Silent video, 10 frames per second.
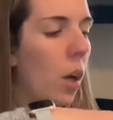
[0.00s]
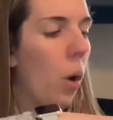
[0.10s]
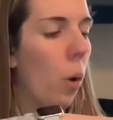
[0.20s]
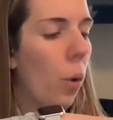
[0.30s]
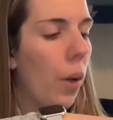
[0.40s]

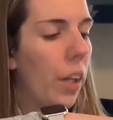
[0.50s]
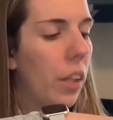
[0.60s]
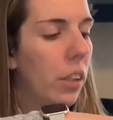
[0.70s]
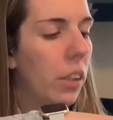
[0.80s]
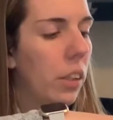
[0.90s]

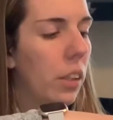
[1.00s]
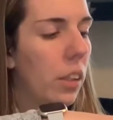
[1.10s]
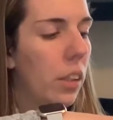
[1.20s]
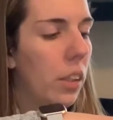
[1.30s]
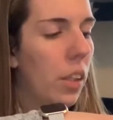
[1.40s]
oil,
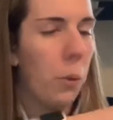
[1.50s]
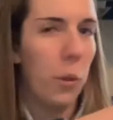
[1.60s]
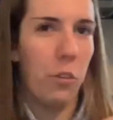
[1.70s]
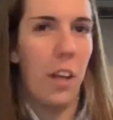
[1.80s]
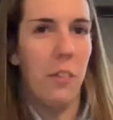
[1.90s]
which
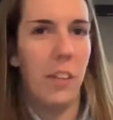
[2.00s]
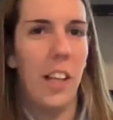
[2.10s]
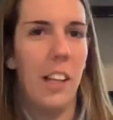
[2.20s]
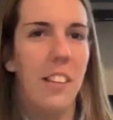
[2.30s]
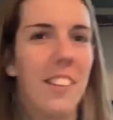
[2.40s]
I have to
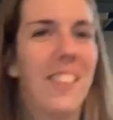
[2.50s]
get,